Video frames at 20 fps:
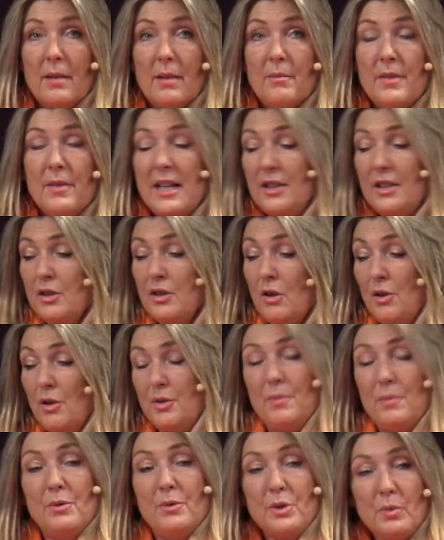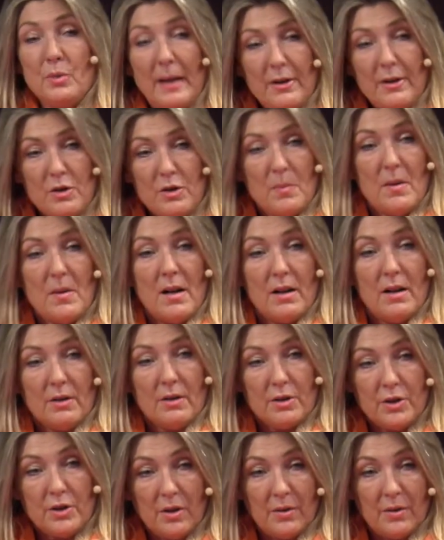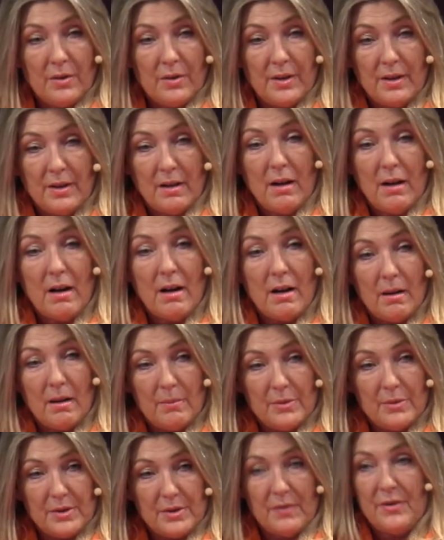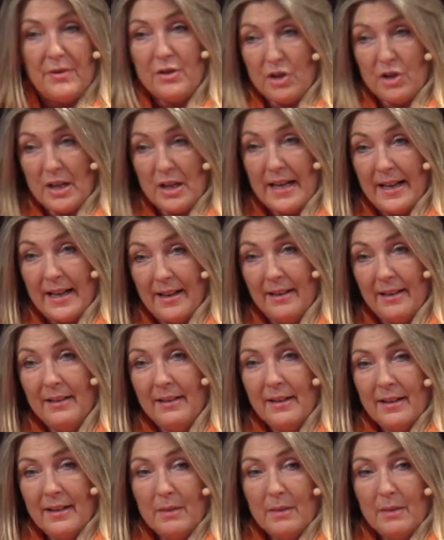It's got some scratch marks on the arms of the chair.